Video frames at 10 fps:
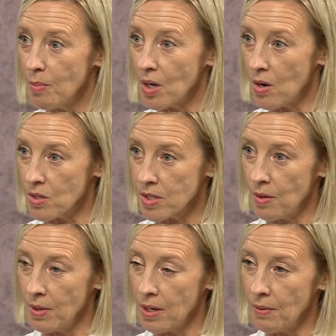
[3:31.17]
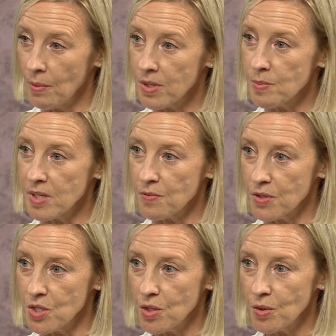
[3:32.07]
but also in knowing what's best for
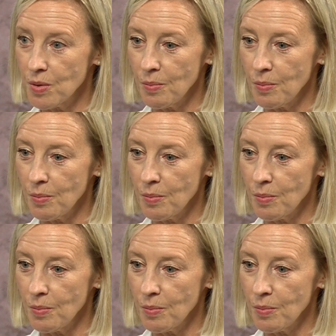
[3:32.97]
children,